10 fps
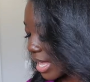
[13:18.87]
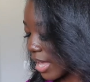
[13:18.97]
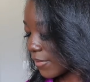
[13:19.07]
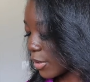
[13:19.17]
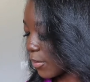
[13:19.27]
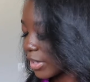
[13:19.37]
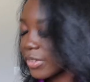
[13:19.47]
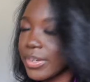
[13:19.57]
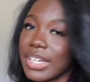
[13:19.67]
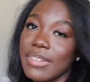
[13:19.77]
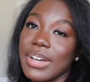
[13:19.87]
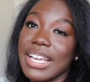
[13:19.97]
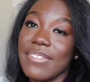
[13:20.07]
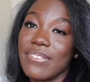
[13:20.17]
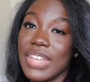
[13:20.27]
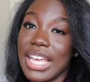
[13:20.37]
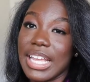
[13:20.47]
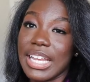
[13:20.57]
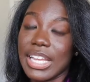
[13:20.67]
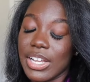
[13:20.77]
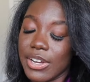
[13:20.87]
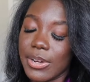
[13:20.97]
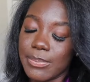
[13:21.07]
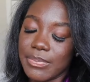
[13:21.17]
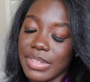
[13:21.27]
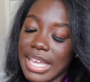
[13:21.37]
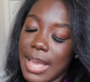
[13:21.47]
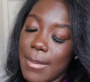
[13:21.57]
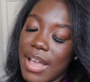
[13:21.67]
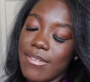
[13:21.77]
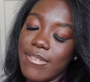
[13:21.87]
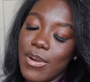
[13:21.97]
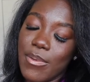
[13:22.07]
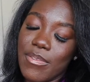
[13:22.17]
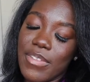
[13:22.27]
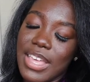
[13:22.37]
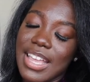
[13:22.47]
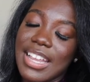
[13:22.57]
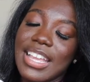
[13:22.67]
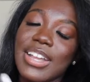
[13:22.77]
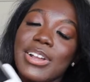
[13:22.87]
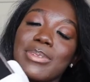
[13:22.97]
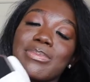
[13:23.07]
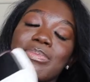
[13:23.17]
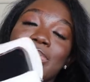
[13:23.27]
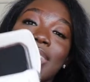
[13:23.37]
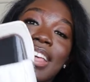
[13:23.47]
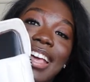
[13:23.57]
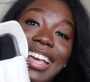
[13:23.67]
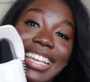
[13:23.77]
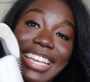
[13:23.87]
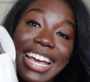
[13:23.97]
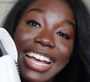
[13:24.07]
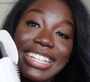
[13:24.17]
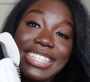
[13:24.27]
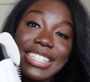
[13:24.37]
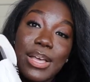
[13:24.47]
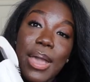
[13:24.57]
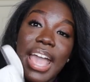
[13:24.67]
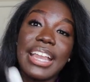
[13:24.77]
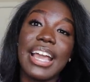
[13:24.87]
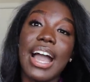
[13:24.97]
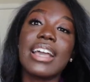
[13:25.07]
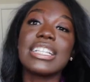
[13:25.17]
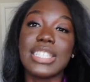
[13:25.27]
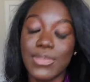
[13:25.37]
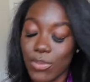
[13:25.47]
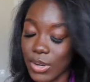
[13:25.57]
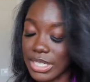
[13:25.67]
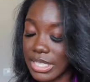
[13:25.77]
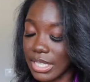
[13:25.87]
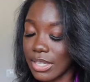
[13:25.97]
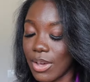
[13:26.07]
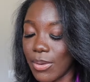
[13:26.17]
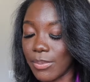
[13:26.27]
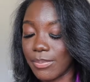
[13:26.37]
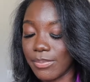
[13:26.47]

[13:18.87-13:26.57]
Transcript: If you're wondering what can fit in here, can my phone fit in here? Yes, and it's forcing though.